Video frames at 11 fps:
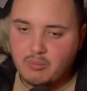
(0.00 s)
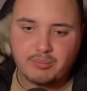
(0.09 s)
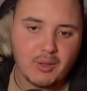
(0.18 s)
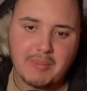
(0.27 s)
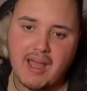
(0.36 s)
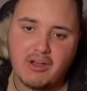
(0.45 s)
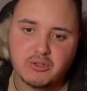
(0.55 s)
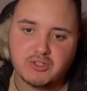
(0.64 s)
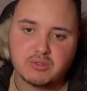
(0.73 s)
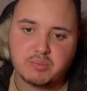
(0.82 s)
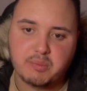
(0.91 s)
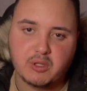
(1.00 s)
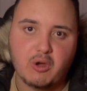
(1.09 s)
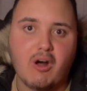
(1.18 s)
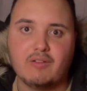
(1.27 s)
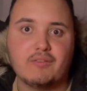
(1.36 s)
Blumhouse
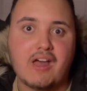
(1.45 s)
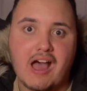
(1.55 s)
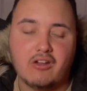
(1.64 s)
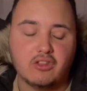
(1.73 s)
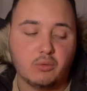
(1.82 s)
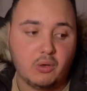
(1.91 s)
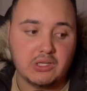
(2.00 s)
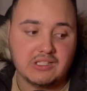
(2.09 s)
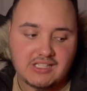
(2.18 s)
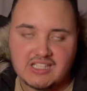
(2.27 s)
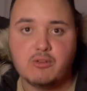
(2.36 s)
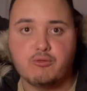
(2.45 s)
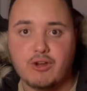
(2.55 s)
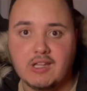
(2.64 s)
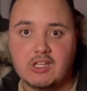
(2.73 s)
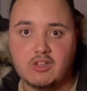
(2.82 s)
blew all of that out of the water. They did a
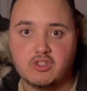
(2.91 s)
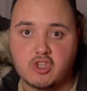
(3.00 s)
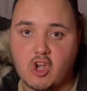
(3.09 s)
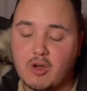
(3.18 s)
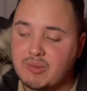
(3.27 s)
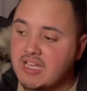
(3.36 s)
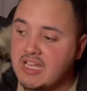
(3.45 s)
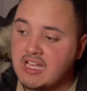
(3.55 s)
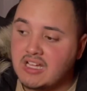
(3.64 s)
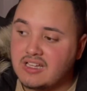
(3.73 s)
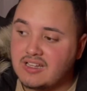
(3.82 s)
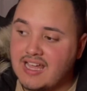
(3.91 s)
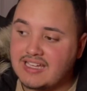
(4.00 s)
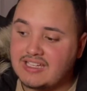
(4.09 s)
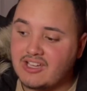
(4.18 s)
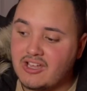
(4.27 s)
really good job.
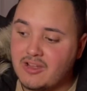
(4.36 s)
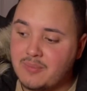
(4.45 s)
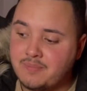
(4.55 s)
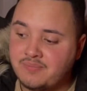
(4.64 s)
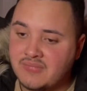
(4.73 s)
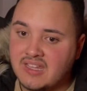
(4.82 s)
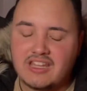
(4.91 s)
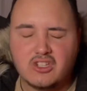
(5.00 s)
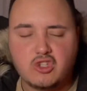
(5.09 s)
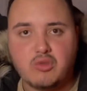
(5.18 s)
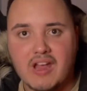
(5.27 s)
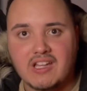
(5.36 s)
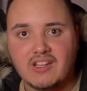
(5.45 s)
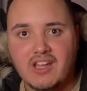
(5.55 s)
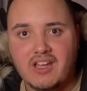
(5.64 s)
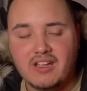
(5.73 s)
Like, in the
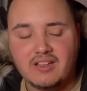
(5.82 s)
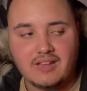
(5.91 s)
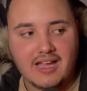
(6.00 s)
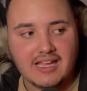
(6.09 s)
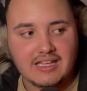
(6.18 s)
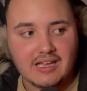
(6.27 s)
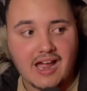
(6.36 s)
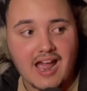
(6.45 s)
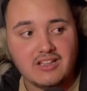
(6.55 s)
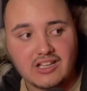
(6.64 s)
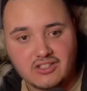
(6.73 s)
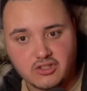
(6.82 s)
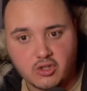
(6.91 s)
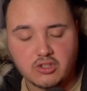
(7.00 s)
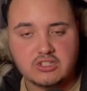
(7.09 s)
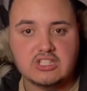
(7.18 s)
trailer, like, I
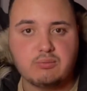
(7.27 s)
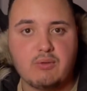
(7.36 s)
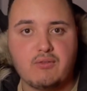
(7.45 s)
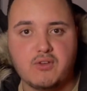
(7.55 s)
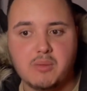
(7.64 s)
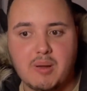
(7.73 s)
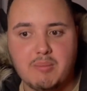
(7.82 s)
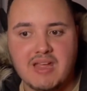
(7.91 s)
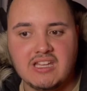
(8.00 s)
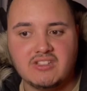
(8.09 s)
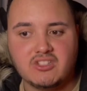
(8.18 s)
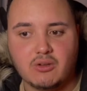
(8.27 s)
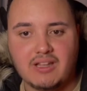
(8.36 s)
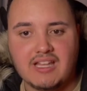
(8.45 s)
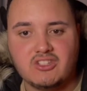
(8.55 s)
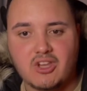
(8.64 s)
discussed this with a few of my mates. There
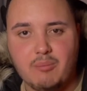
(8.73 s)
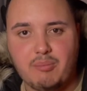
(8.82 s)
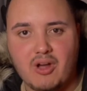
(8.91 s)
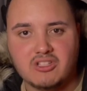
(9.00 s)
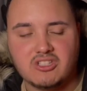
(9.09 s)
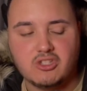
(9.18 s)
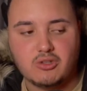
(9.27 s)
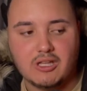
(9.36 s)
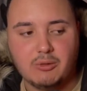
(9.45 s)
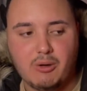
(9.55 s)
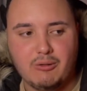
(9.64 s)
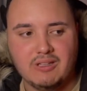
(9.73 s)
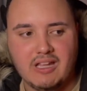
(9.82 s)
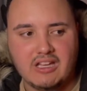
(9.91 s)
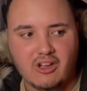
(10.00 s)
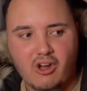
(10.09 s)
were, like, certain parts in the trailer where we were
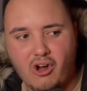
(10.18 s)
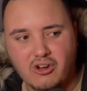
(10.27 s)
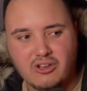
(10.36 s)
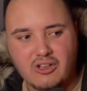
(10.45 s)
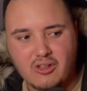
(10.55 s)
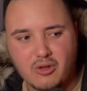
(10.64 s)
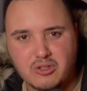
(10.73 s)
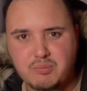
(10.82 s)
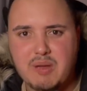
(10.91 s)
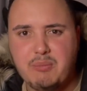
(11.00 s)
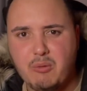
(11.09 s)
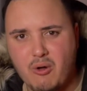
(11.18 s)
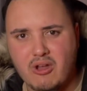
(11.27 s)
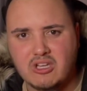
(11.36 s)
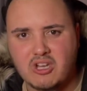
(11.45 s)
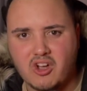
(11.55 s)
like, oh, are those people
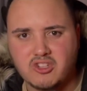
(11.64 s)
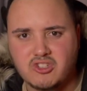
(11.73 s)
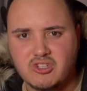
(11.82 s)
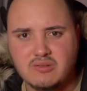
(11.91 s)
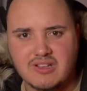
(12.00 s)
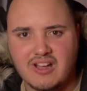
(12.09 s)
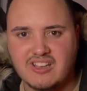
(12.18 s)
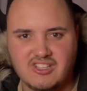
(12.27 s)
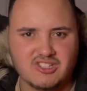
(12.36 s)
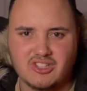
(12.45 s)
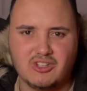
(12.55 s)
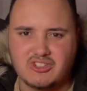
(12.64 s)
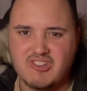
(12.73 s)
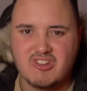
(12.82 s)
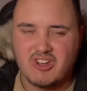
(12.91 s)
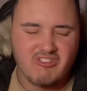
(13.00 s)
wearing costumes? Oh, it doesn't look
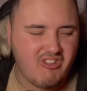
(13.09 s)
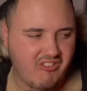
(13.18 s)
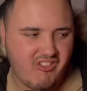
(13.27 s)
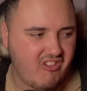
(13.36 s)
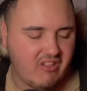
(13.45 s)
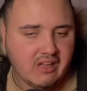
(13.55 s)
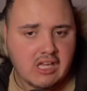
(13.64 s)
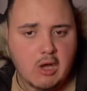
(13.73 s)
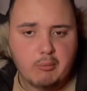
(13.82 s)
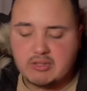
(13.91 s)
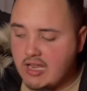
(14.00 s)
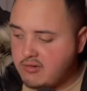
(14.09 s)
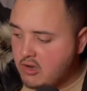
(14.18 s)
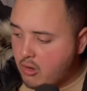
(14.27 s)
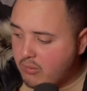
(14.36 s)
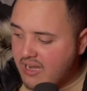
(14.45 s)
too good. But then,
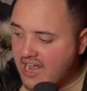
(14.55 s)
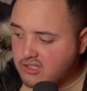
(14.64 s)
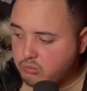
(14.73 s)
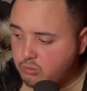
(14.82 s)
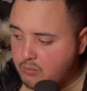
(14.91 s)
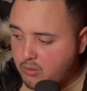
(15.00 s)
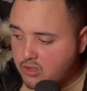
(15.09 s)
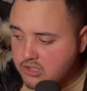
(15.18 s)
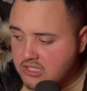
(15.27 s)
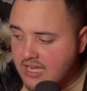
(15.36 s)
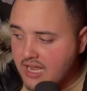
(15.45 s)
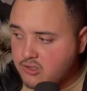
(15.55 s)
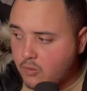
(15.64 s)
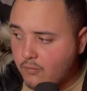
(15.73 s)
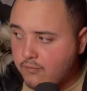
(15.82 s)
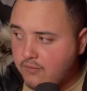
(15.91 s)
when watching the
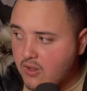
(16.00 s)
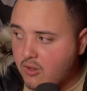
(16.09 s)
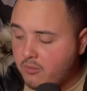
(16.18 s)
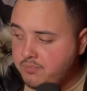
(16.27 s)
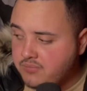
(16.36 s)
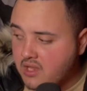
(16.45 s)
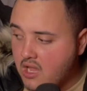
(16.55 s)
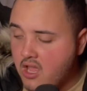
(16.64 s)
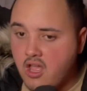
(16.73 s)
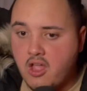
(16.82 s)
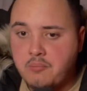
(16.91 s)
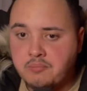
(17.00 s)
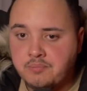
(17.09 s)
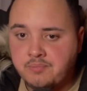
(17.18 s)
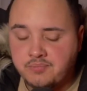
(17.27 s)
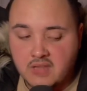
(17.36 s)
actual film,
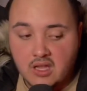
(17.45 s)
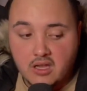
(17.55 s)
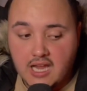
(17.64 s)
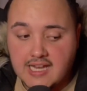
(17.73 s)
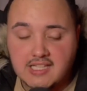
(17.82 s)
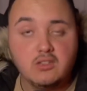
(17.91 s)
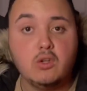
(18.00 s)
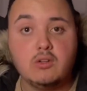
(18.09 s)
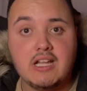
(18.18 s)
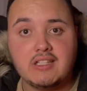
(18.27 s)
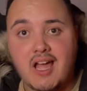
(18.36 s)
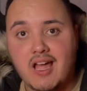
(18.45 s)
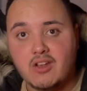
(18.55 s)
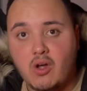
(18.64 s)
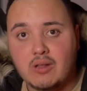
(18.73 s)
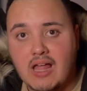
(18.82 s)
it didn't look like that
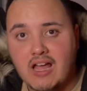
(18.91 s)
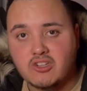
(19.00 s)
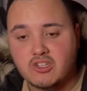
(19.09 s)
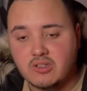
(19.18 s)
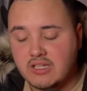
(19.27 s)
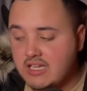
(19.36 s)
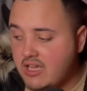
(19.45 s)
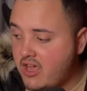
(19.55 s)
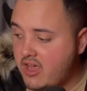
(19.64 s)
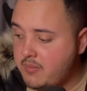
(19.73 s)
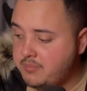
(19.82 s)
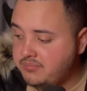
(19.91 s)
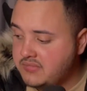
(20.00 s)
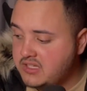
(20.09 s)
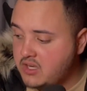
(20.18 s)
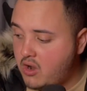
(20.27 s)
at all, actually.
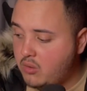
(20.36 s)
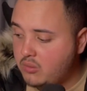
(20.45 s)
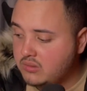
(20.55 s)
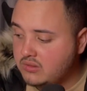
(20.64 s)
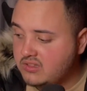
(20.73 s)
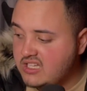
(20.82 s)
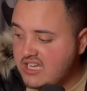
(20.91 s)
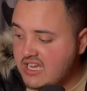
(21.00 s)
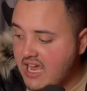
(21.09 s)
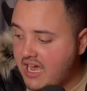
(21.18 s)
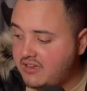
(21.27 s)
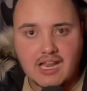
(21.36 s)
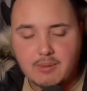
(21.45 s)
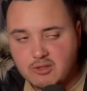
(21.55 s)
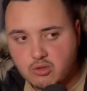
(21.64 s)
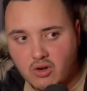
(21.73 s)
You know, the
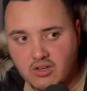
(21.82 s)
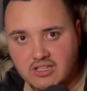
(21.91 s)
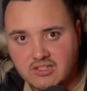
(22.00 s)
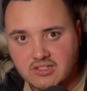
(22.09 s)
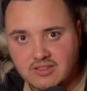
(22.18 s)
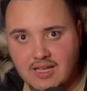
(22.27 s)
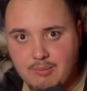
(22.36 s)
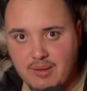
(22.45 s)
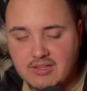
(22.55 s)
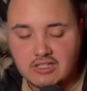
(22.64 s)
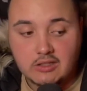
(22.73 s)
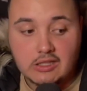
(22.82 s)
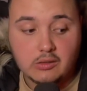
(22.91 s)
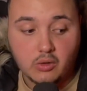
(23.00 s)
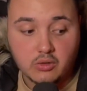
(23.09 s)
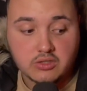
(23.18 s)
animatronics, like, basically
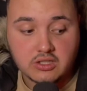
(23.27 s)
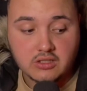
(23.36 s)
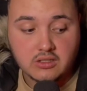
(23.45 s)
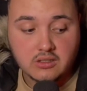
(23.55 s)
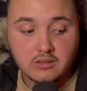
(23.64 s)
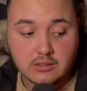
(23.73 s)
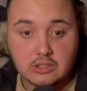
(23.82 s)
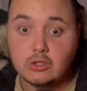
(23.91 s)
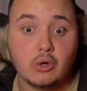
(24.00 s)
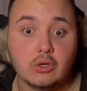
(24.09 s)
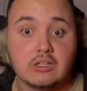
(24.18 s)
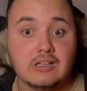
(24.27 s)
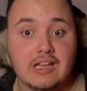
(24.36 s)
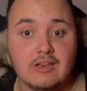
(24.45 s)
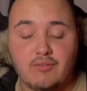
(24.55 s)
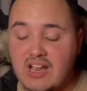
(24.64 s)
looked good.
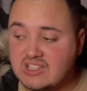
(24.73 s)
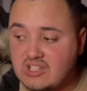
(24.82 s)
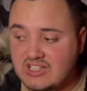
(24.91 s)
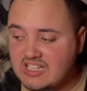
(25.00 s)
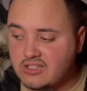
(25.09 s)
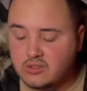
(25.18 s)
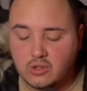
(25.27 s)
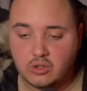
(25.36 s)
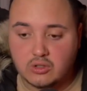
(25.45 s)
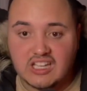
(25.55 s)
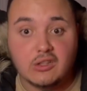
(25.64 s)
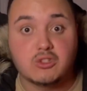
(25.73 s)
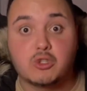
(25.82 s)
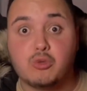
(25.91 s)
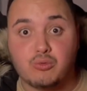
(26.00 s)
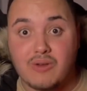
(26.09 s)
In fact, they didn't look good. They
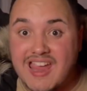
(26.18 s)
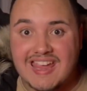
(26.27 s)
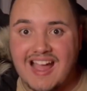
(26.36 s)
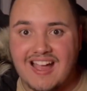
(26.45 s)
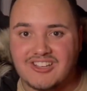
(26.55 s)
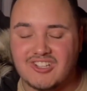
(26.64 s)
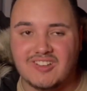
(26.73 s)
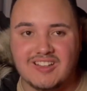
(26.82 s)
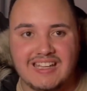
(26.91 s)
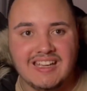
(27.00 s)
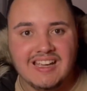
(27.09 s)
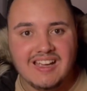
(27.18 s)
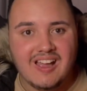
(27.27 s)
looked great, actually.